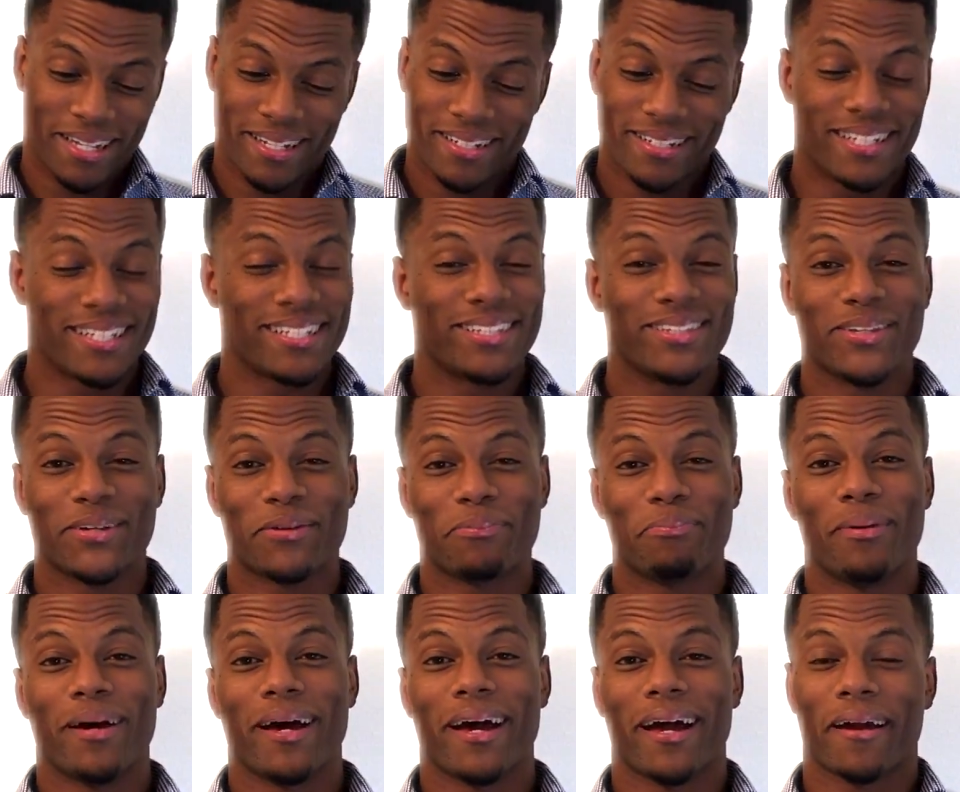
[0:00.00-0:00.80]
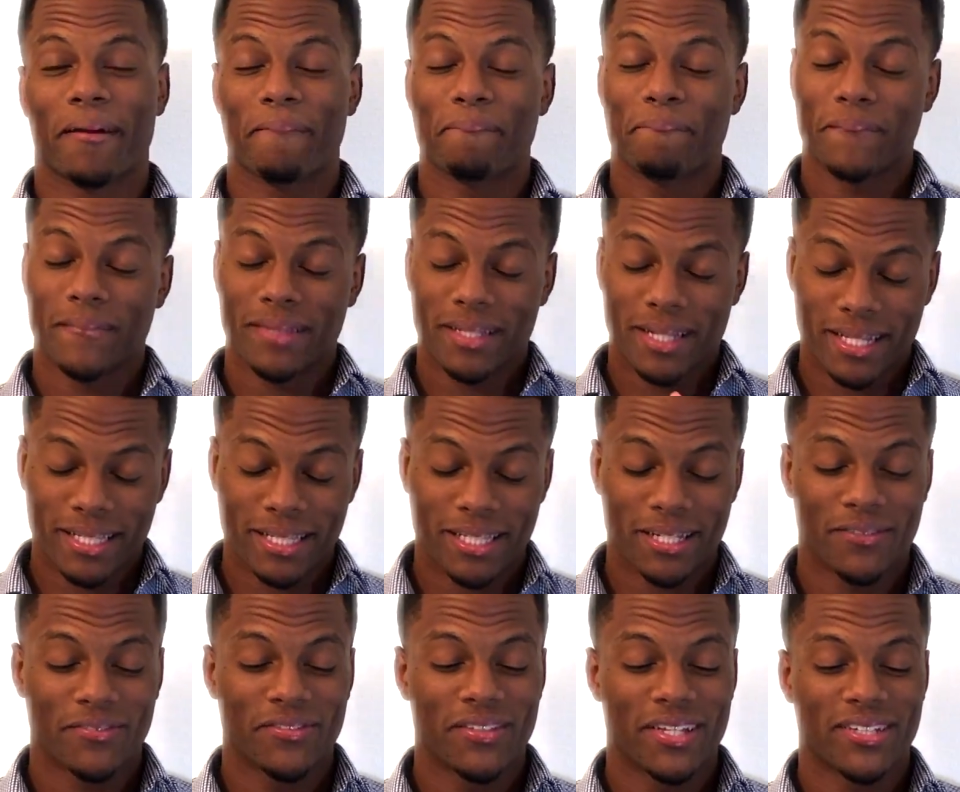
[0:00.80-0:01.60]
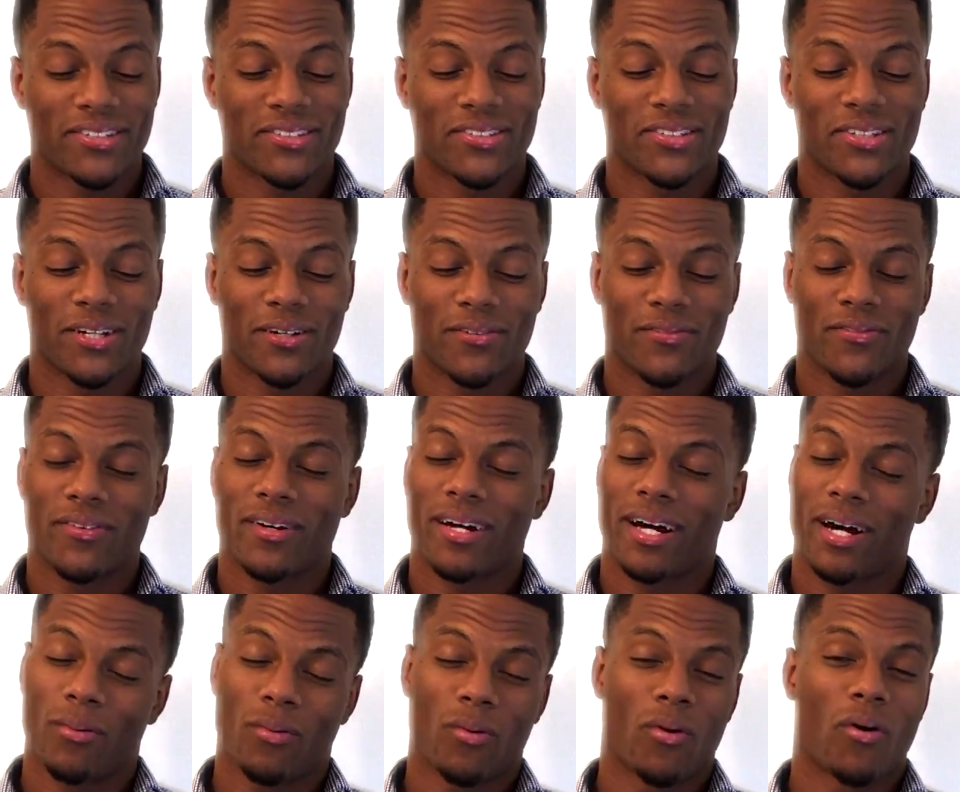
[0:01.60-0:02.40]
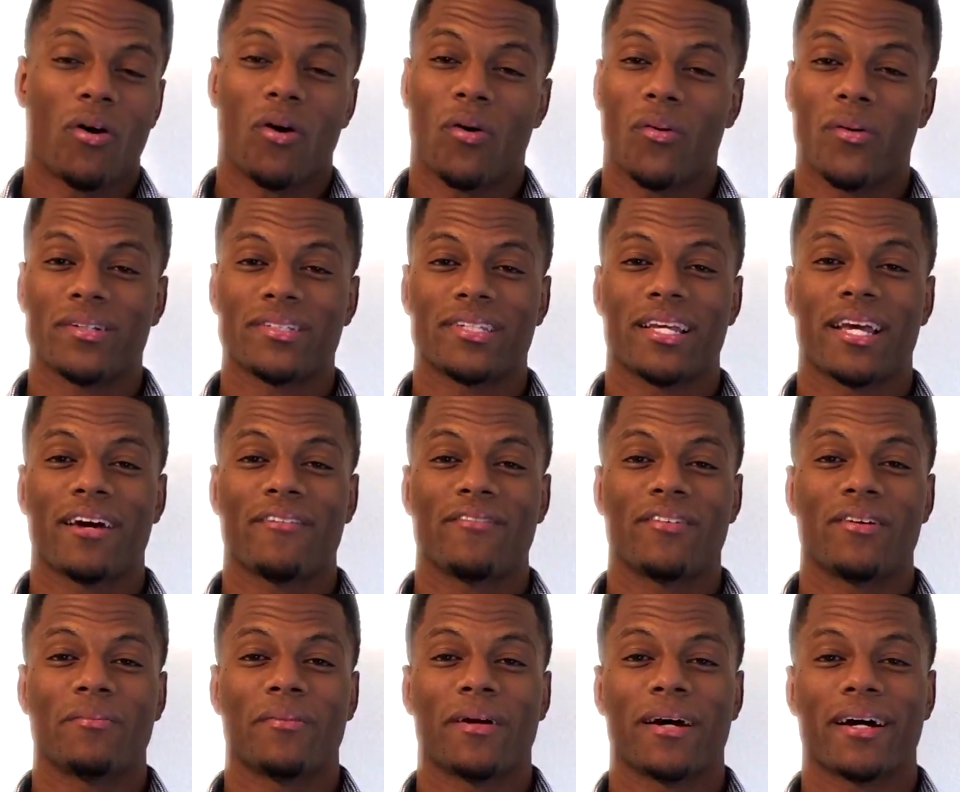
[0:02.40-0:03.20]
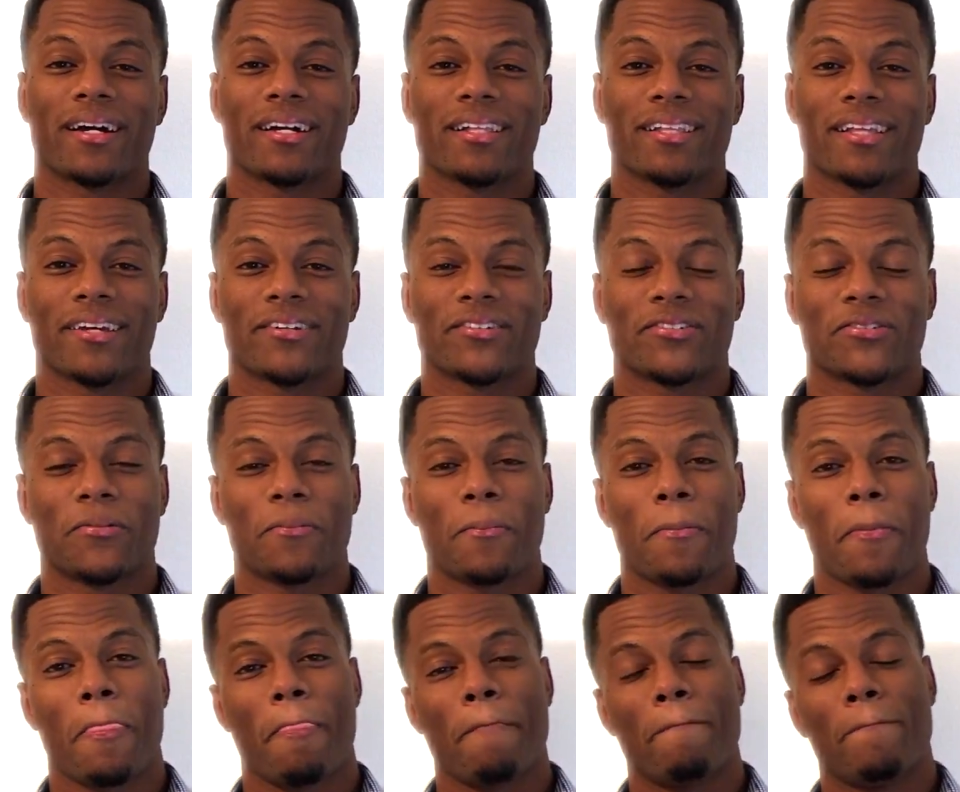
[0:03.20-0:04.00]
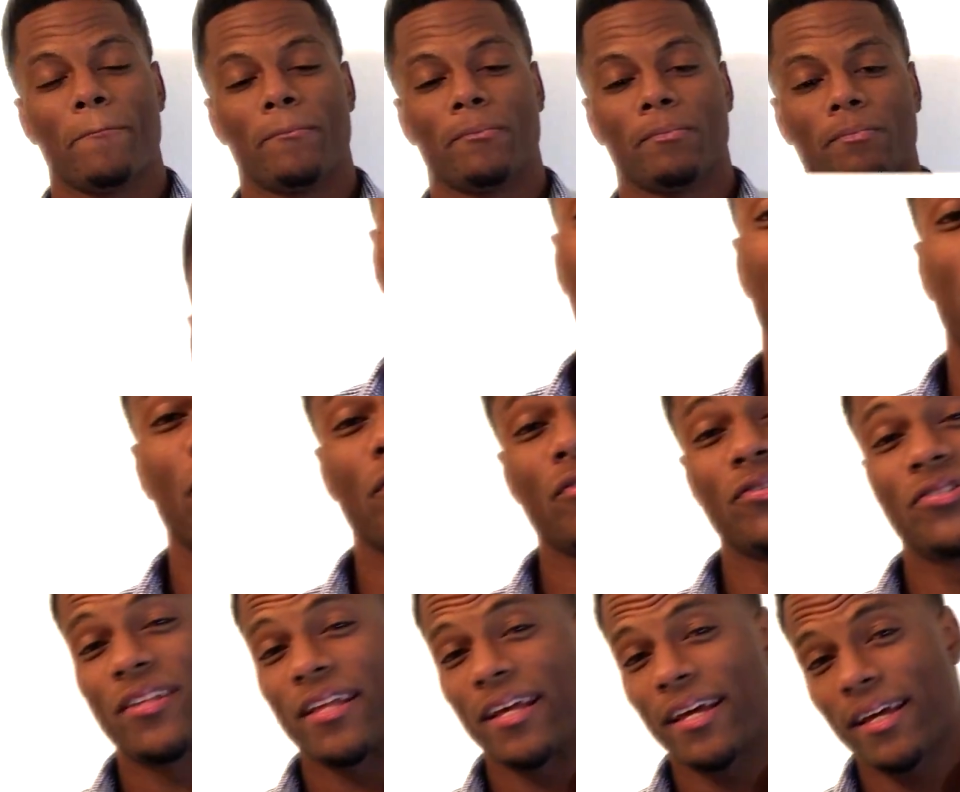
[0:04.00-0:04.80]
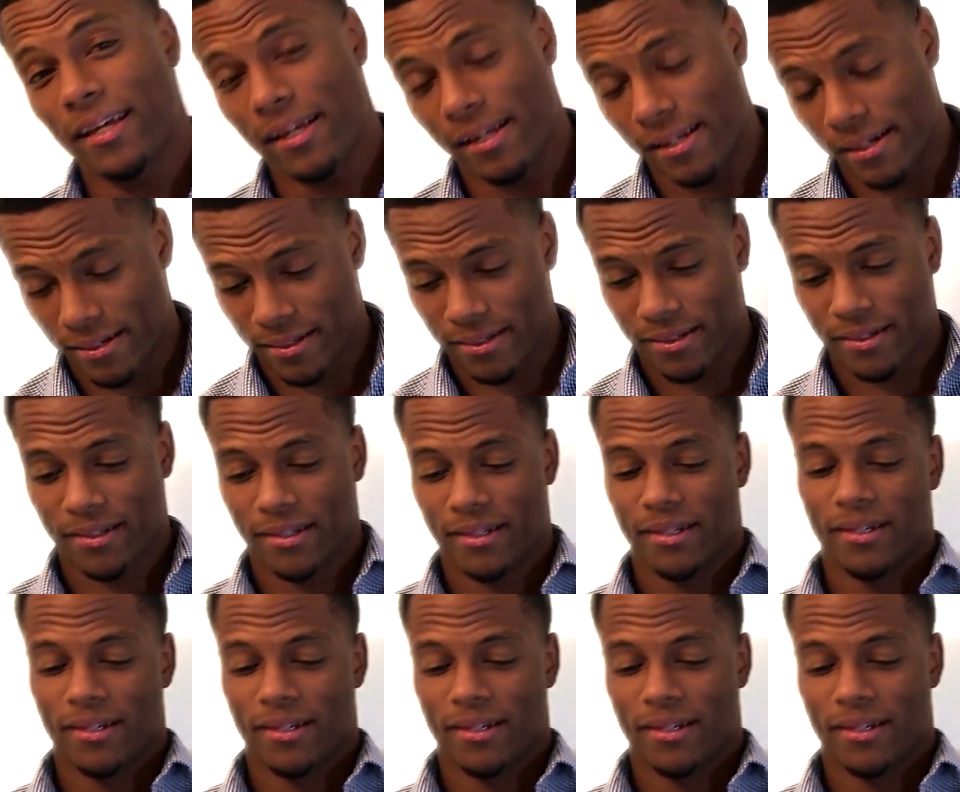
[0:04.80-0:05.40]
didn't look back. I love that stuff. I will always have it in my collection. My first hate.